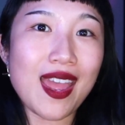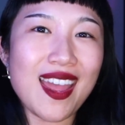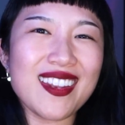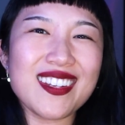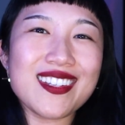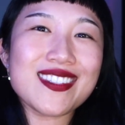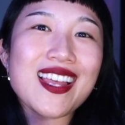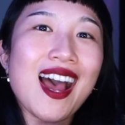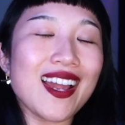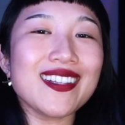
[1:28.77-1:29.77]
And it is
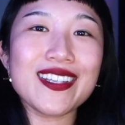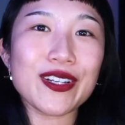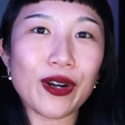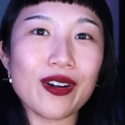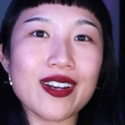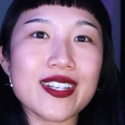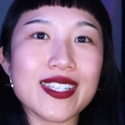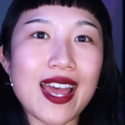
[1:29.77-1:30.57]
highly encouraged to